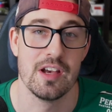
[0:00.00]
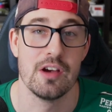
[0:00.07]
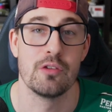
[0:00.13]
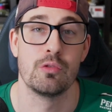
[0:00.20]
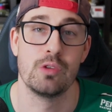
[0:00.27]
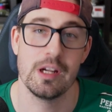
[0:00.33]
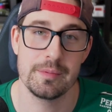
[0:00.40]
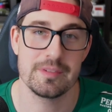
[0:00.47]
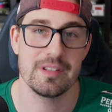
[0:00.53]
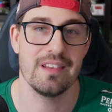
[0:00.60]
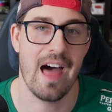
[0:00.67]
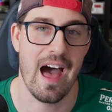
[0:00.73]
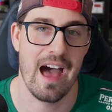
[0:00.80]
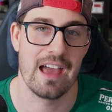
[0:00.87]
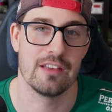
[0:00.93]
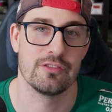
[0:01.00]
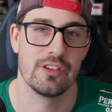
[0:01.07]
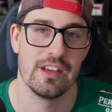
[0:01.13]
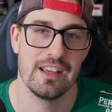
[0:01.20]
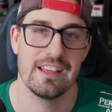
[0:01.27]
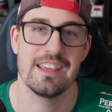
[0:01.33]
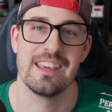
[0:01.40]
ripped live
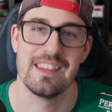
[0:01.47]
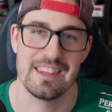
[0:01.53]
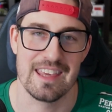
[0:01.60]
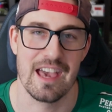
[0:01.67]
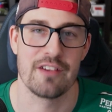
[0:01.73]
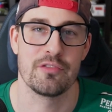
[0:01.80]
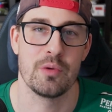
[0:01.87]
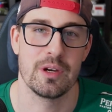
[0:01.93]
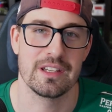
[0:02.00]
in the F1